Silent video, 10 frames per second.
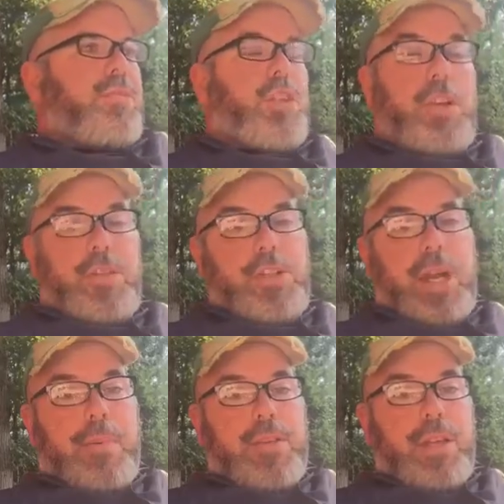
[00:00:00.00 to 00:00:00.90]
good of a
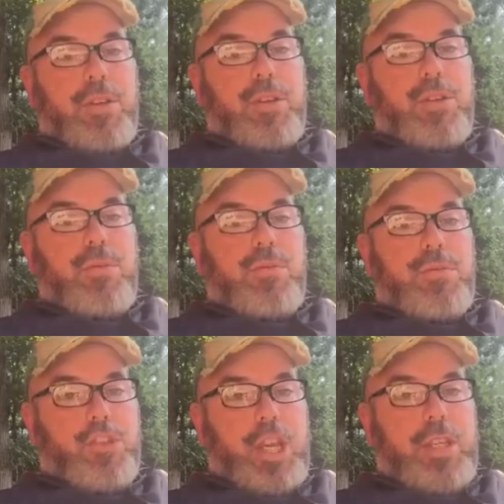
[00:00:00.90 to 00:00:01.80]
job as I could do,
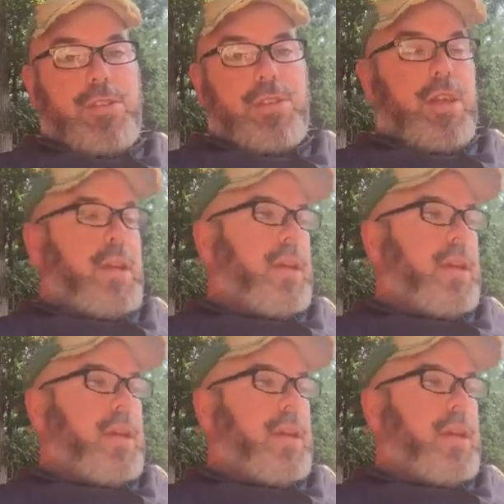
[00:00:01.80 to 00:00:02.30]
Jace,